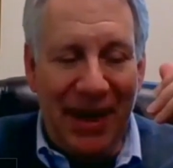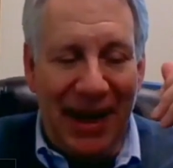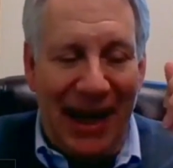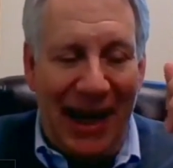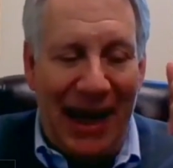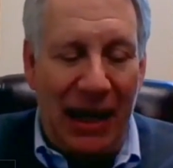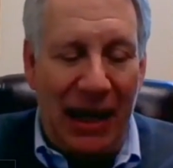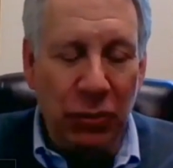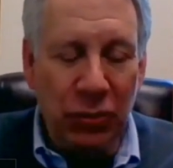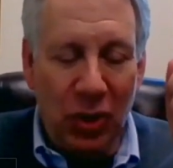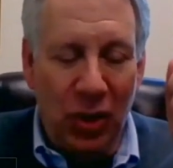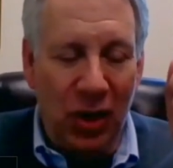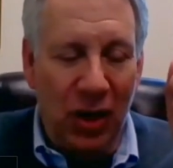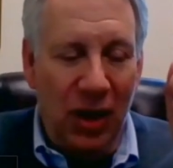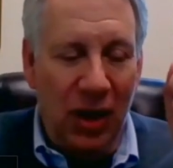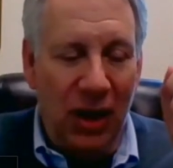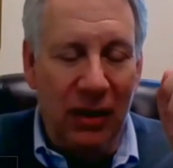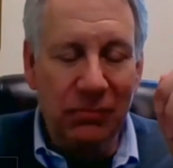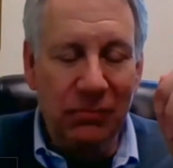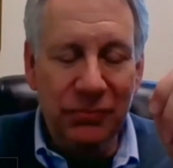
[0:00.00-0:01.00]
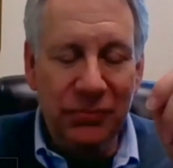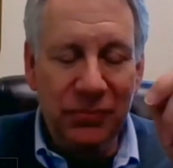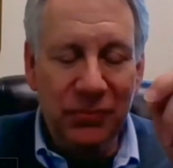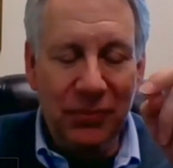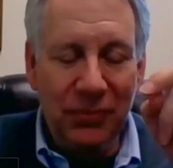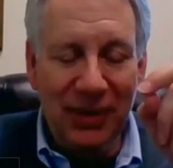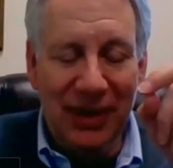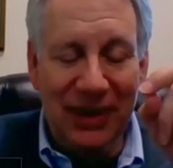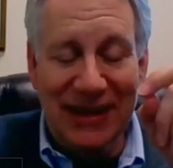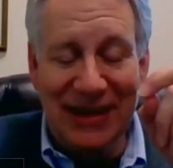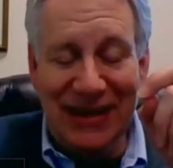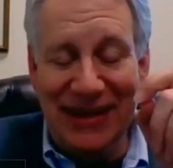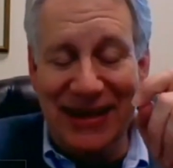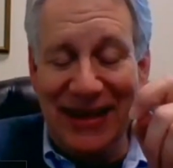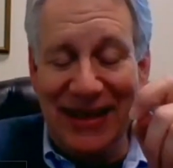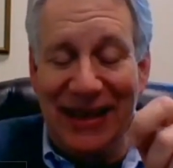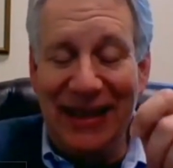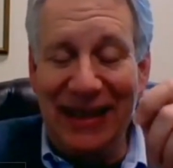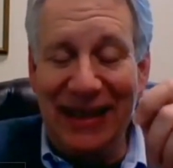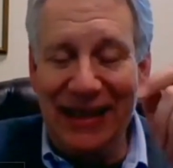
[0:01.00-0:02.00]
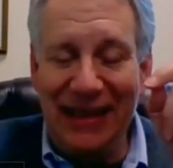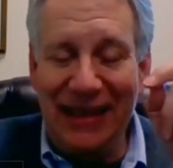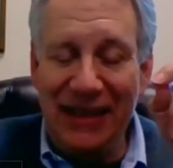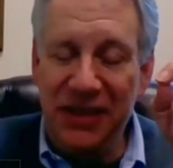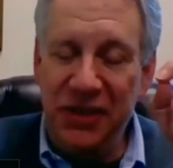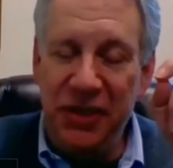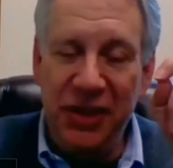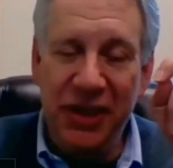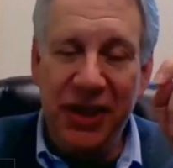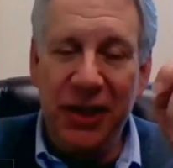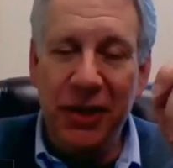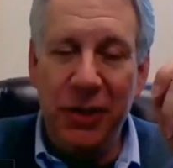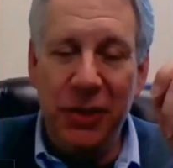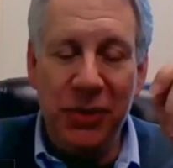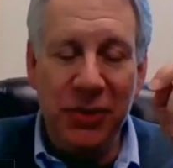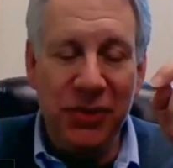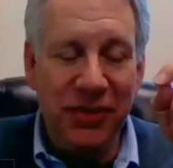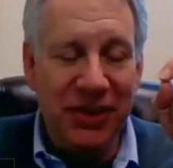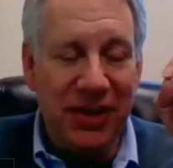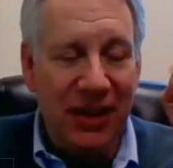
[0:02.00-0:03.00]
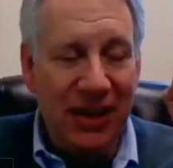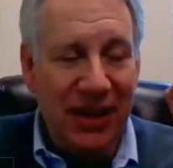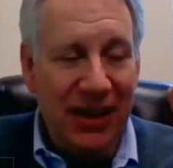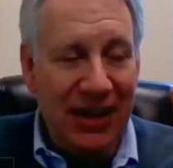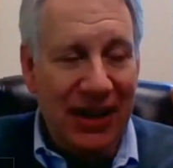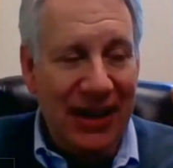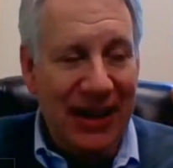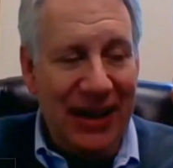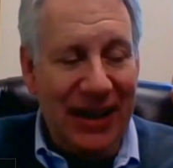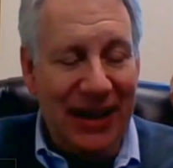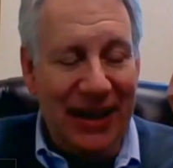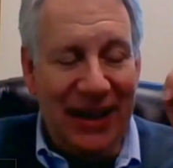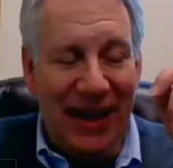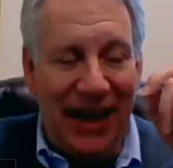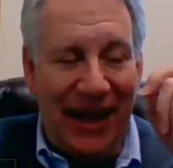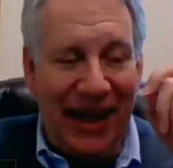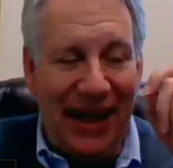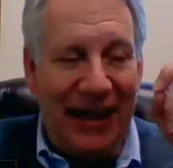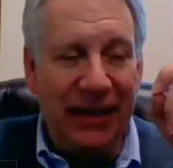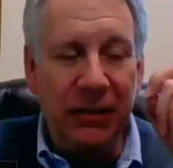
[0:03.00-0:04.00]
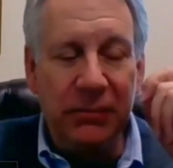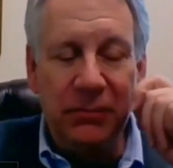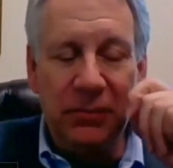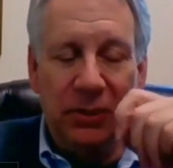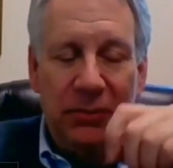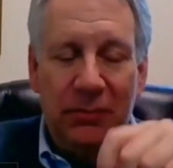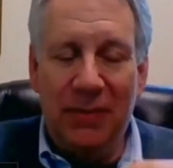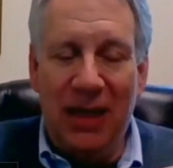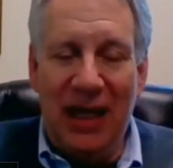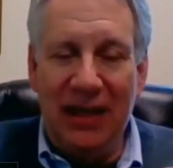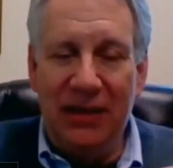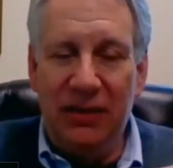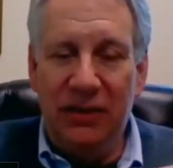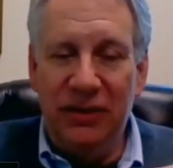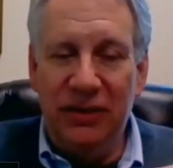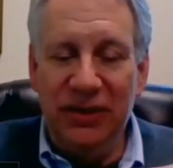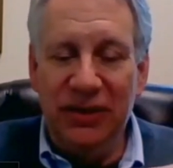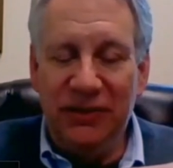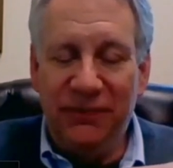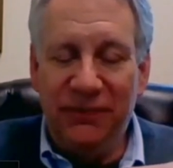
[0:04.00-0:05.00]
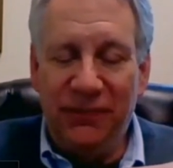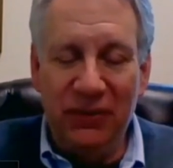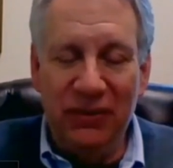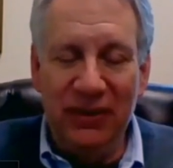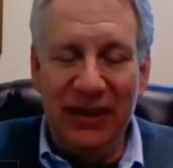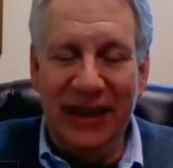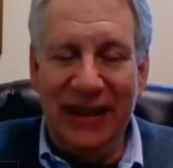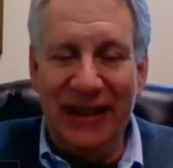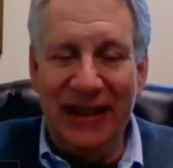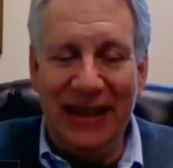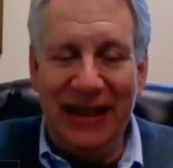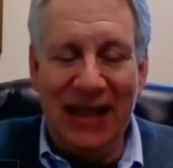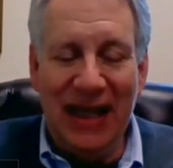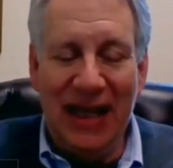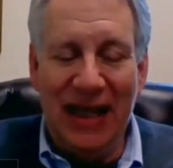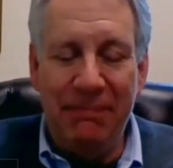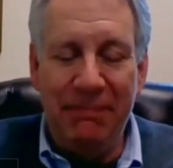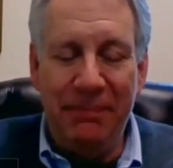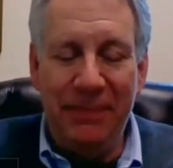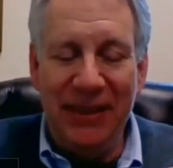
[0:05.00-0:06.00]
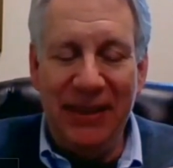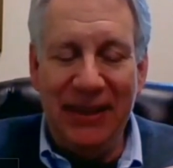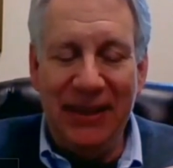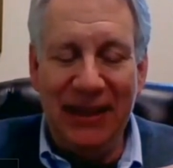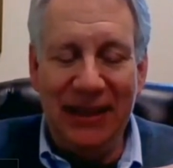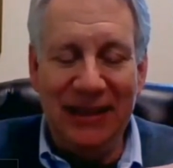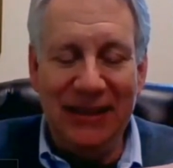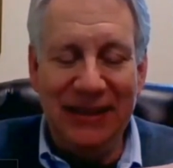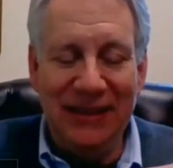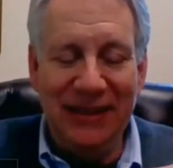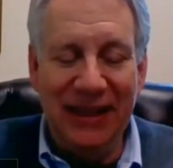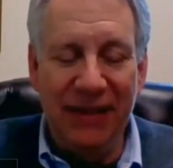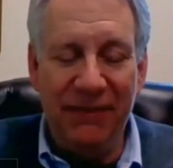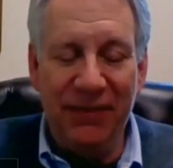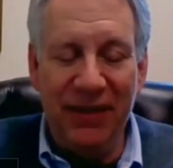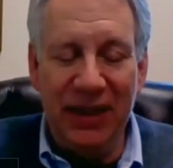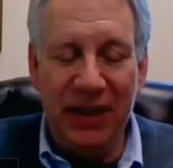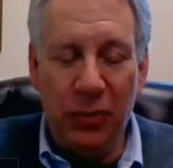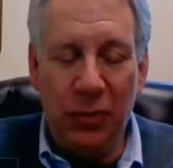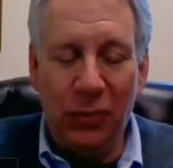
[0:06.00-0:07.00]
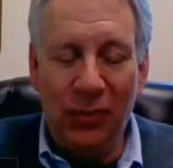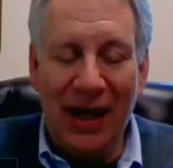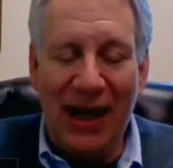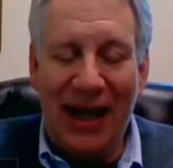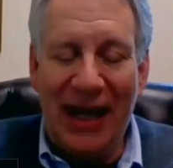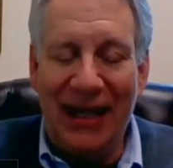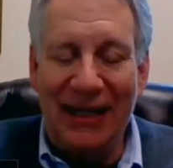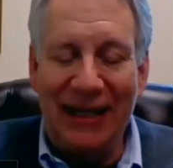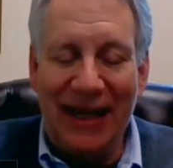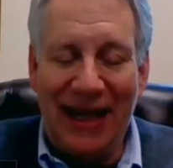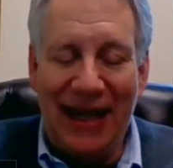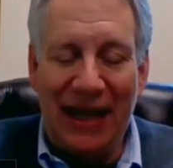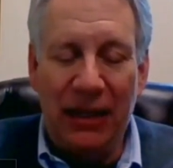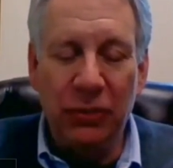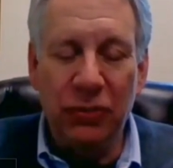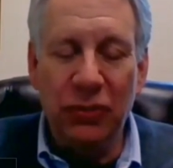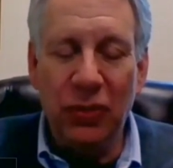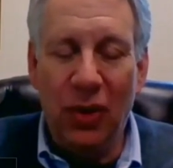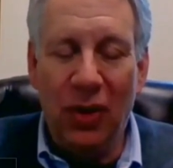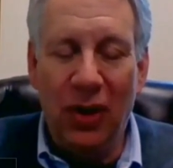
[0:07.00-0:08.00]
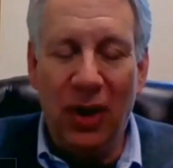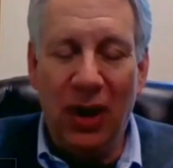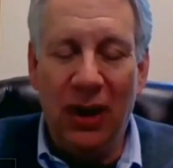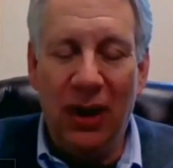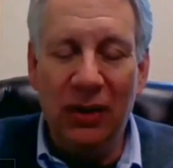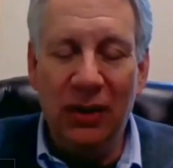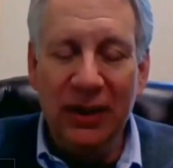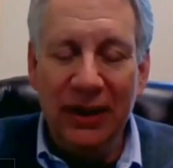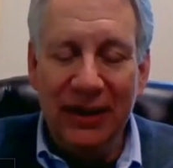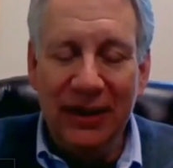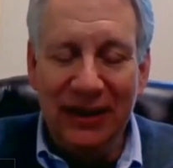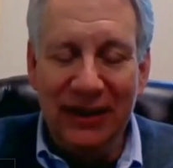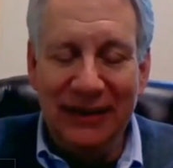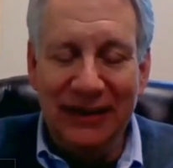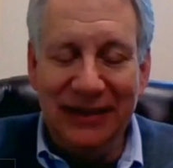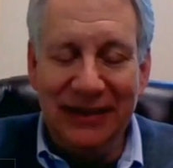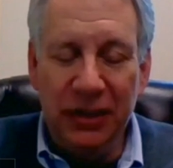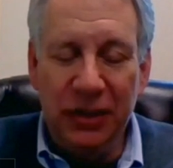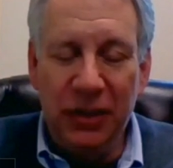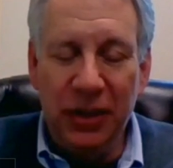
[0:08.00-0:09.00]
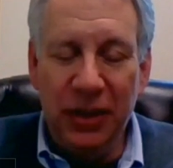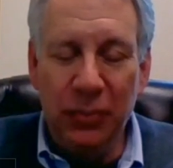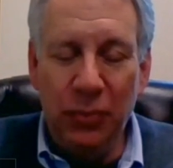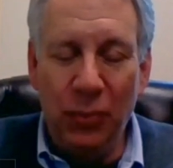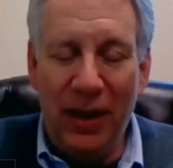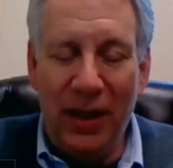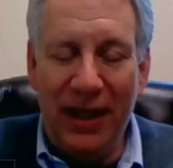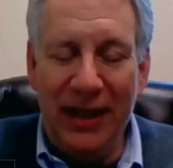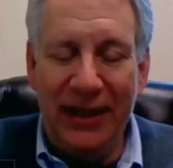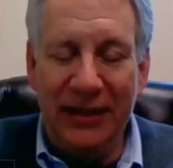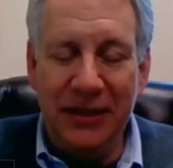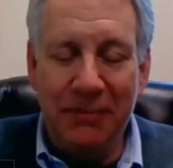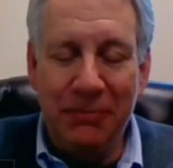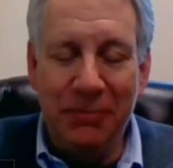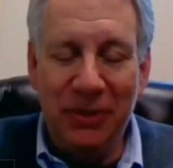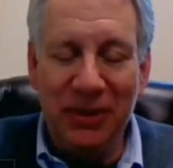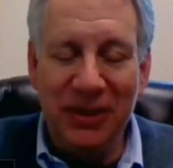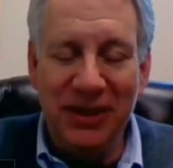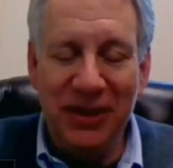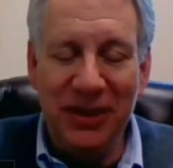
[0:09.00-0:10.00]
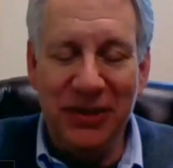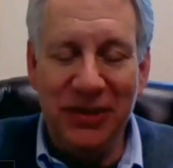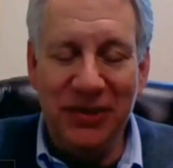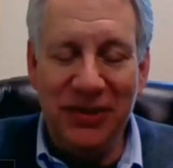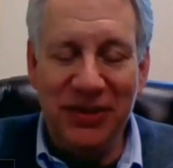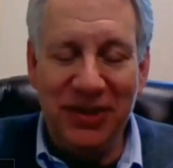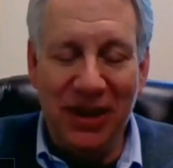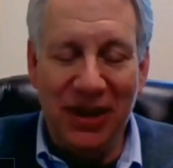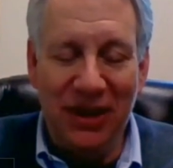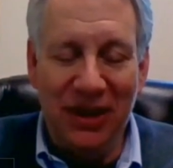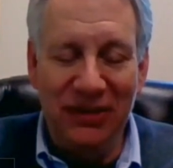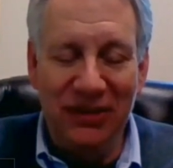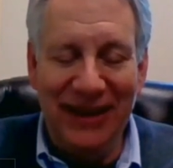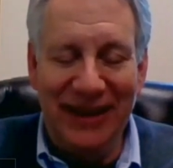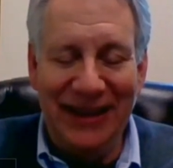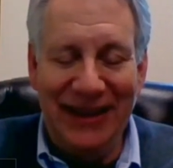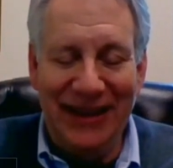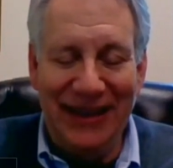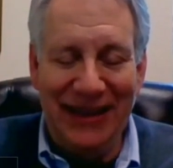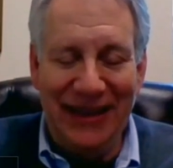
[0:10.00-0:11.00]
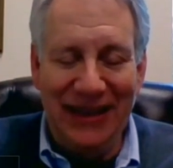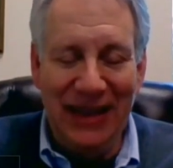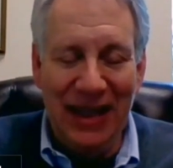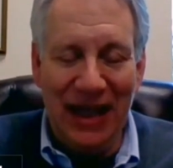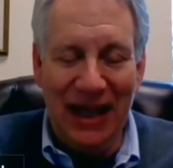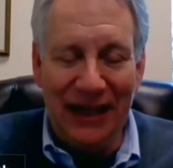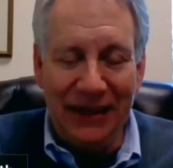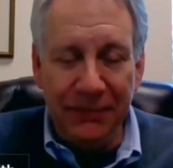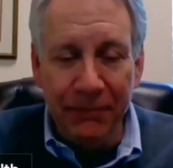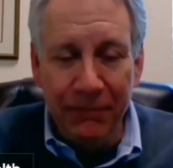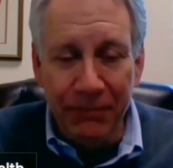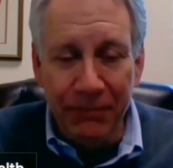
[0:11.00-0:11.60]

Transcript: alcohol indeed is used in animal models for leaky gut, because giving a rat alcohol is a good way to produce a leaky gut.